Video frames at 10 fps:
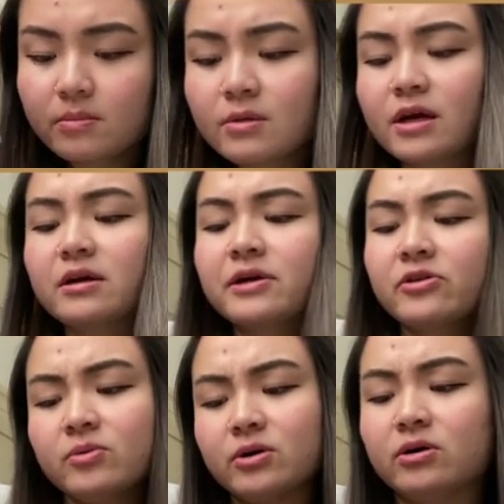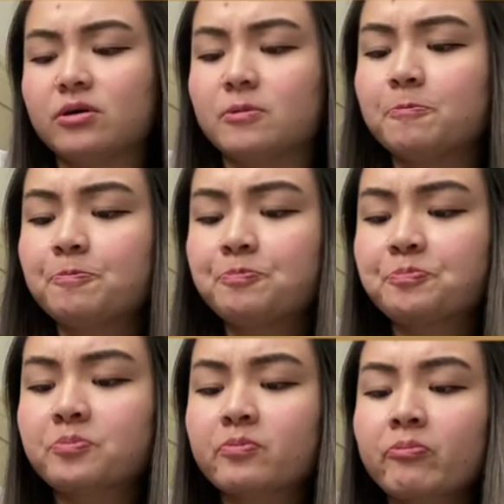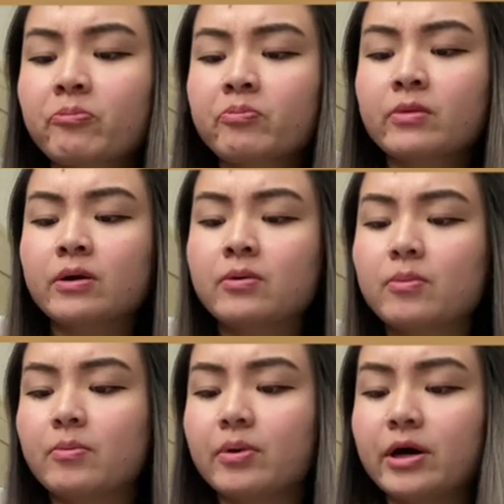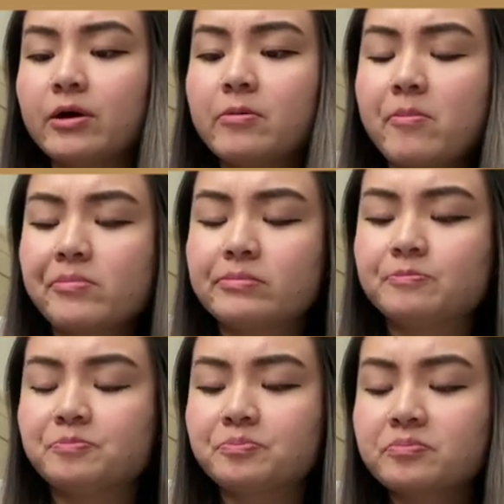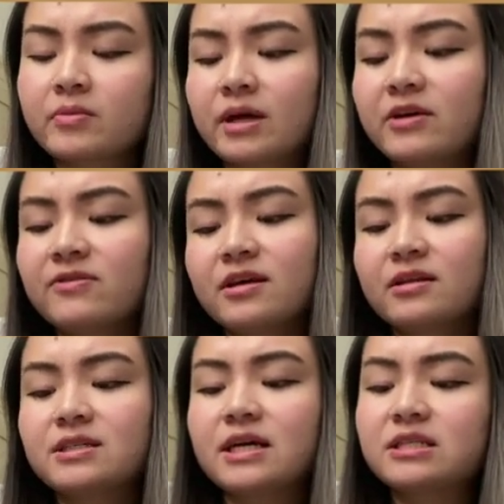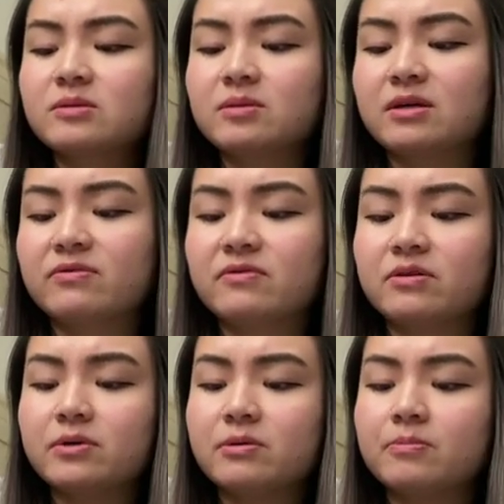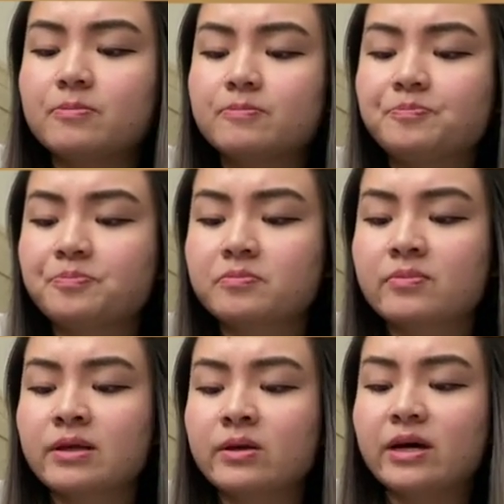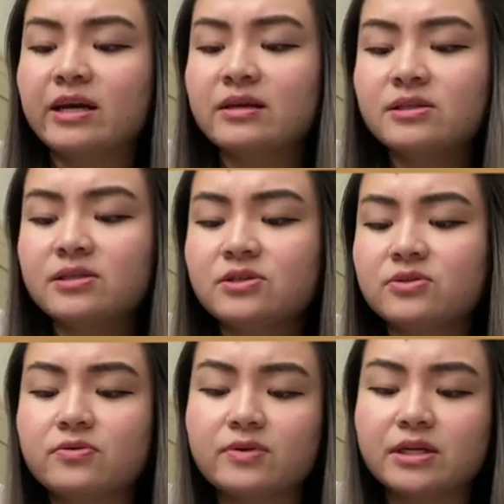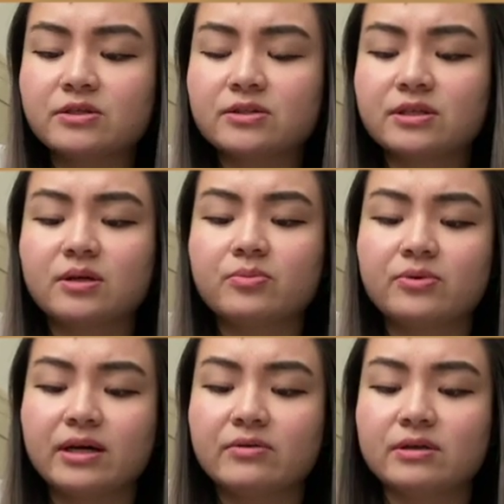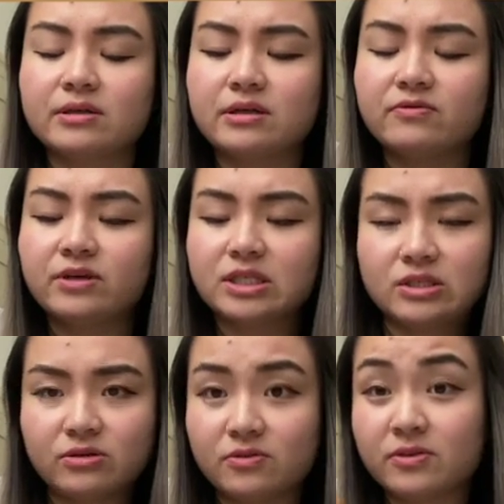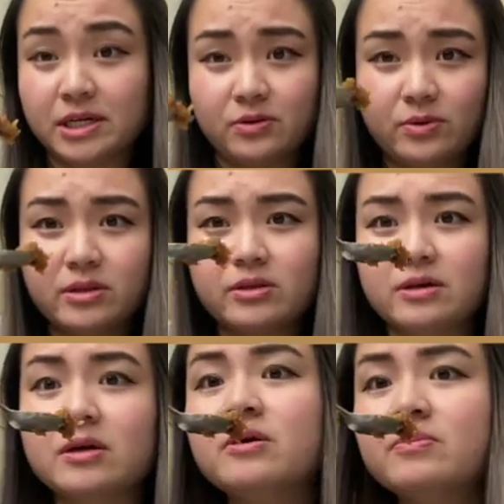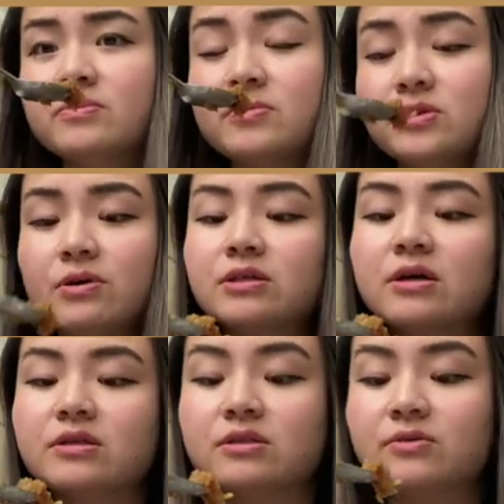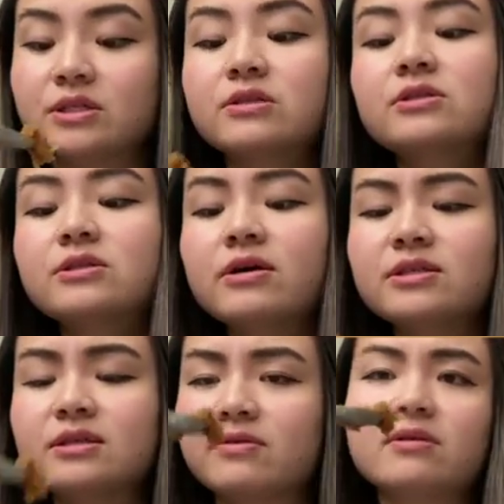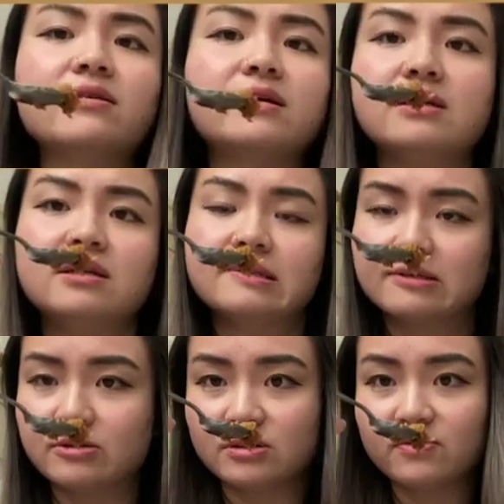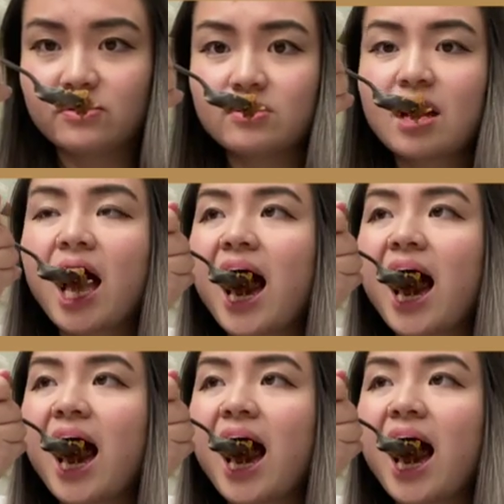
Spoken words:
And I like them all, but I feel like this has to be my favorite one. I think it's because the rice is like brown and kind of like stir fried with soy sauce and oyster sauce, and I really like eating salty food.